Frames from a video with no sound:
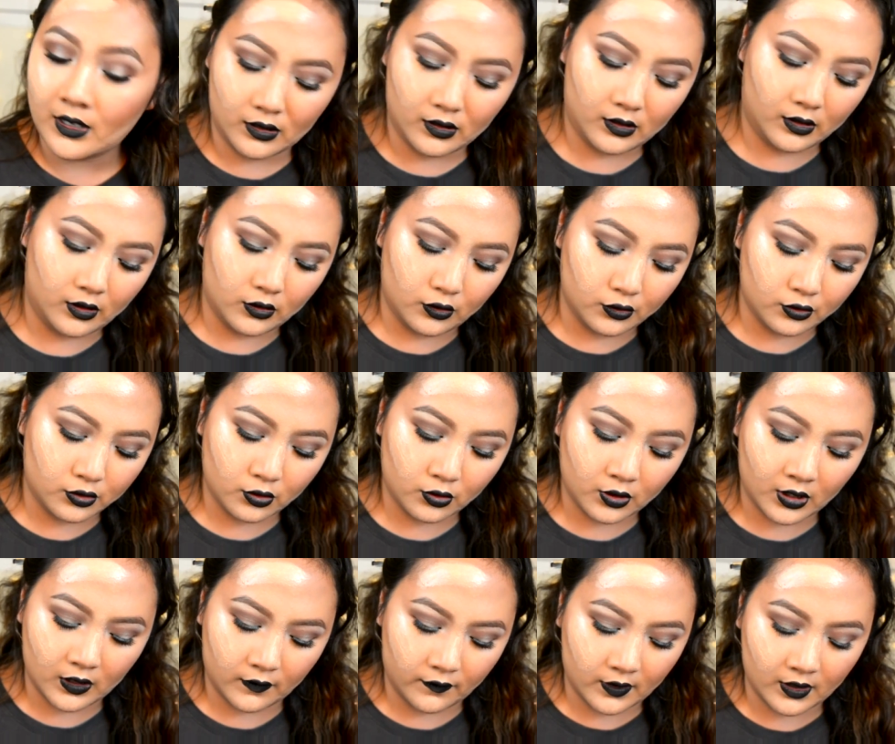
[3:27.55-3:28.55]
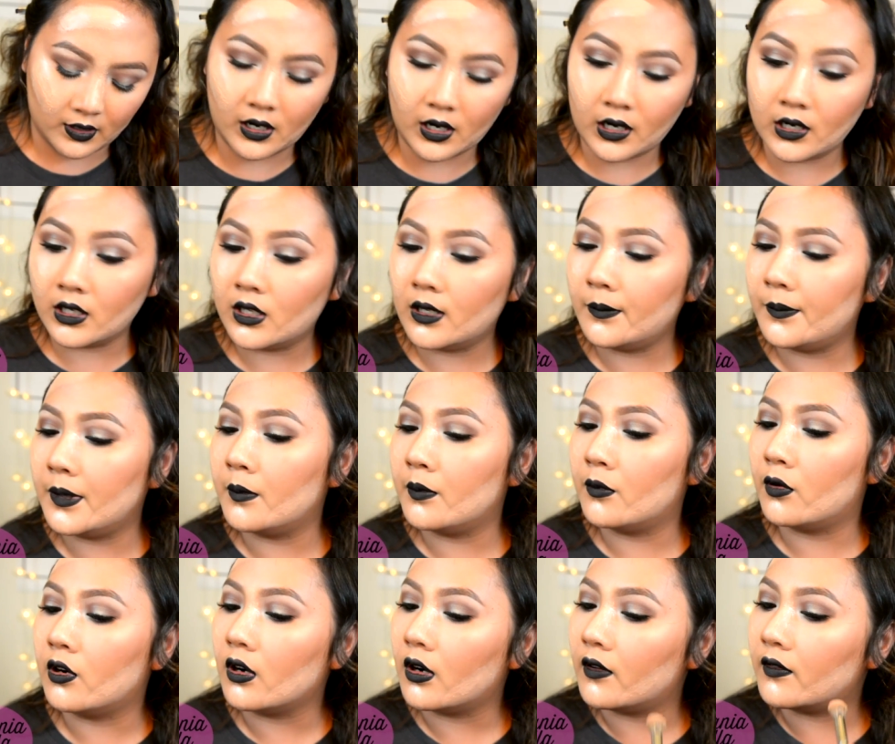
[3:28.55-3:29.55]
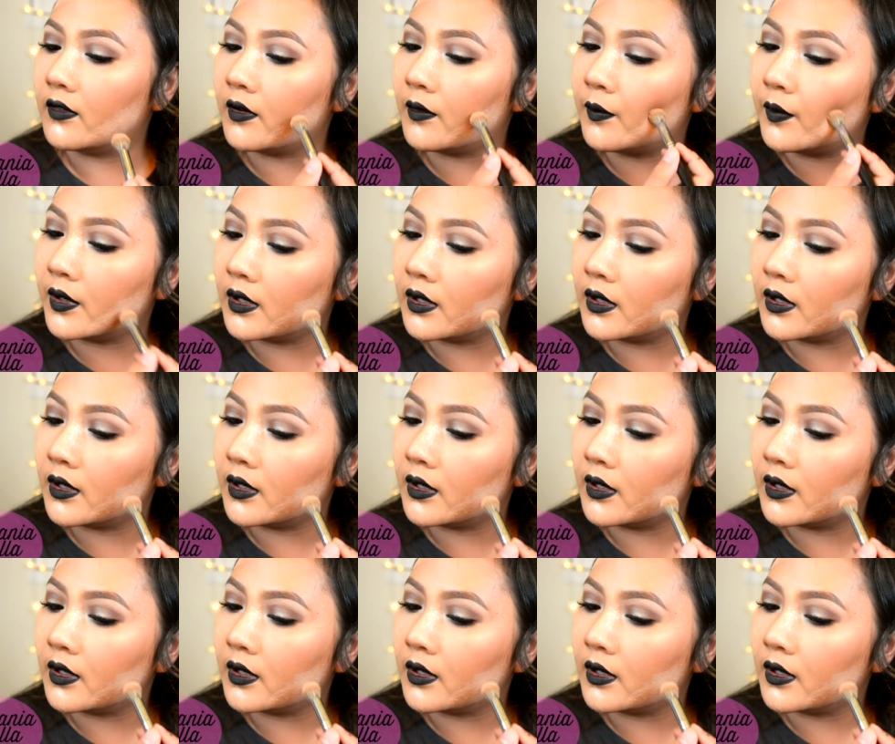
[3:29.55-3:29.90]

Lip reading: It will also give it a little bit more of a